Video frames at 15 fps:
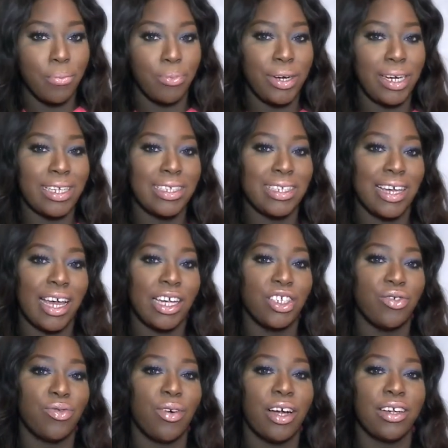
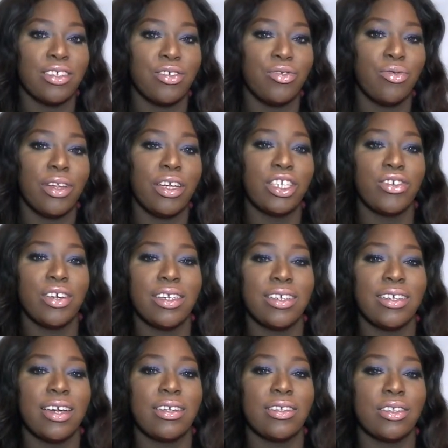Pre-litigation wise, you're really trying
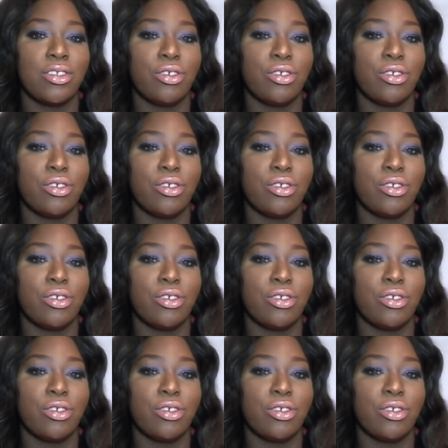to get